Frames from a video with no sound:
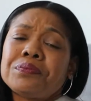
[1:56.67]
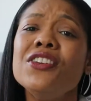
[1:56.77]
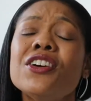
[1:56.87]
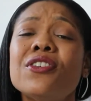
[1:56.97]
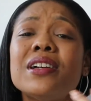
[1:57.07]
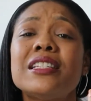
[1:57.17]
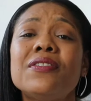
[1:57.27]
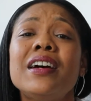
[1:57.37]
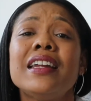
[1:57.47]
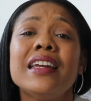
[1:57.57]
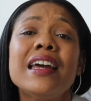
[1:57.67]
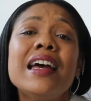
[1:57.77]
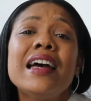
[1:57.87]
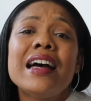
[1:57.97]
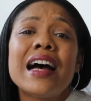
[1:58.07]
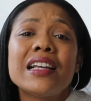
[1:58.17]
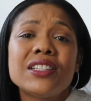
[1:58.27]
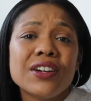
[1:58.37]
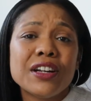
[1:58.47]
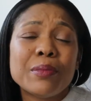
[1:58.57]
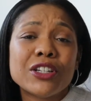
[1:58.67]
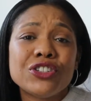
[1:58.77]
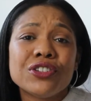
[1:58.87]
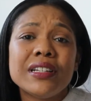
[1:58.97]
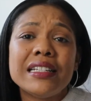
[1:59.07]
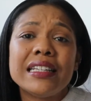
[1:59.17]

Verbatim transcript: You know, it's funny, I started my journey